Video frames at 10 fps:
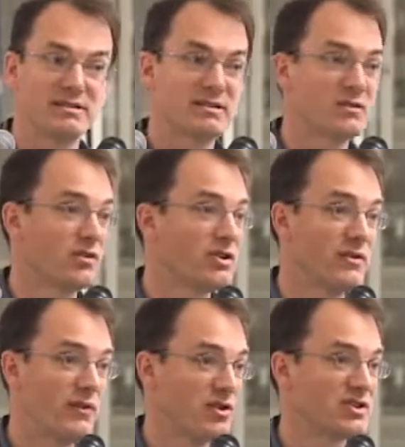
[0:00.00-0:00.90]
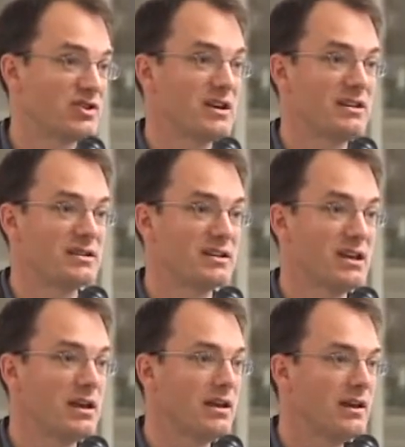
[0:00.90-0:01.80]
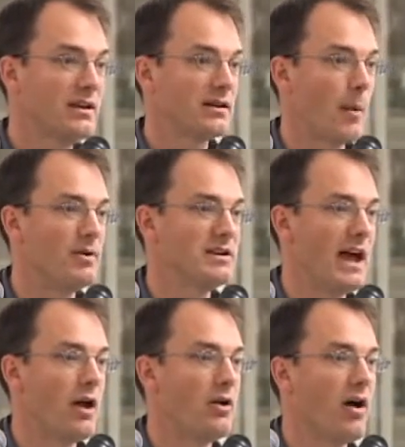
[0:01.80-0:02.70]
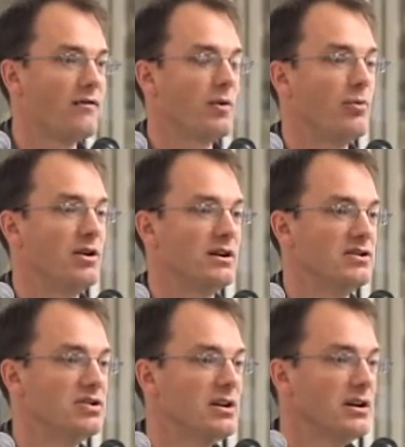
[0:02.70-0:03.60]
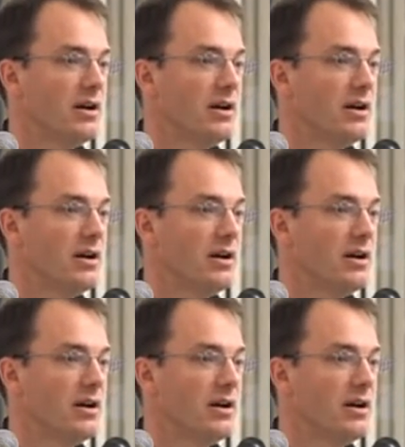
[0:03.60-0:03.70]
This is really the first thing you see coming down off the bridge